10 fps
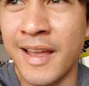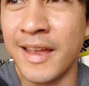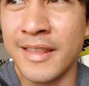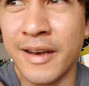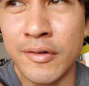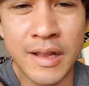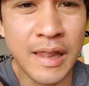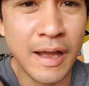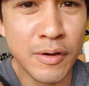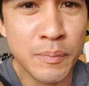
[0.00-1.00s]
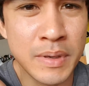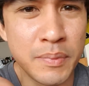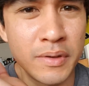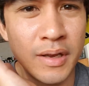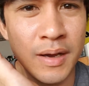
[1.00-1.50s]
and they don't allow
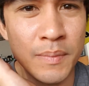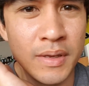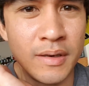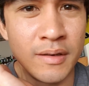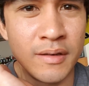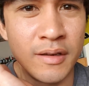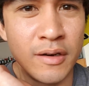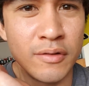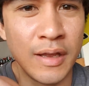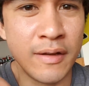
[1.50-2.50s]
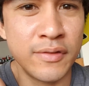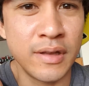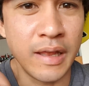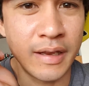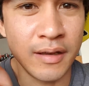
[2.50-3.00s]
people to come in. You know, they have
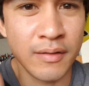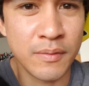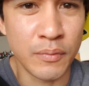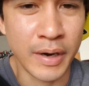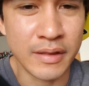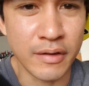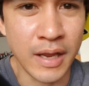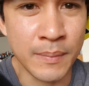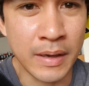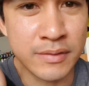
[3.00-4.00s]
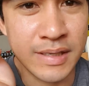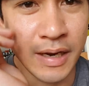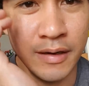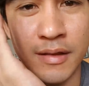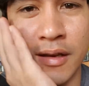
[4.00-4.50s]
to like write their name
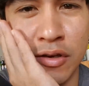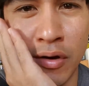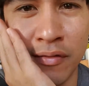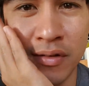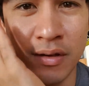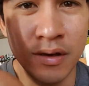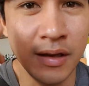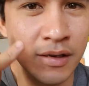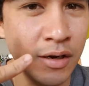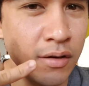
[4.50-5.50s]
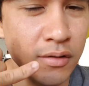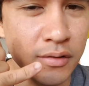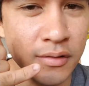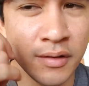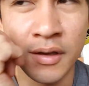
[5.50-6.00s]
outside and then you have to get called.